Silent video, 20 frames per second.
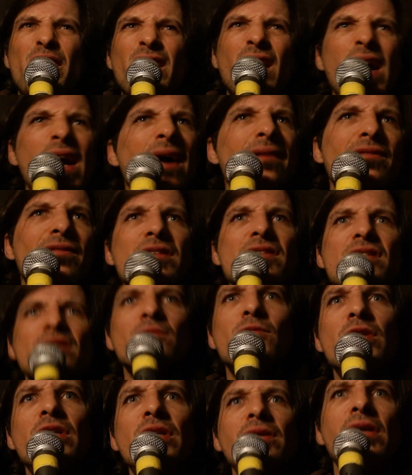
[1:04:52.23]
I have it
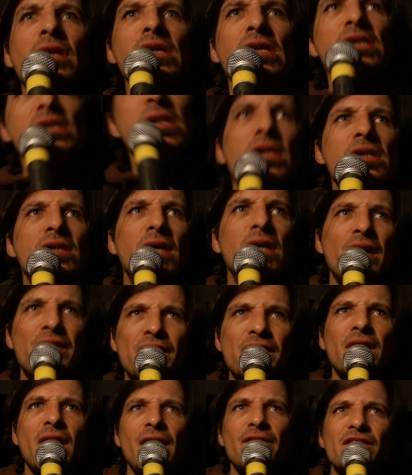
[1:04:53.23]
somewhere. I
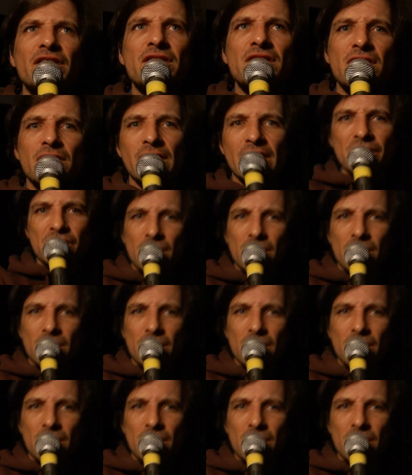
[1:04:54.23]
think I have the installation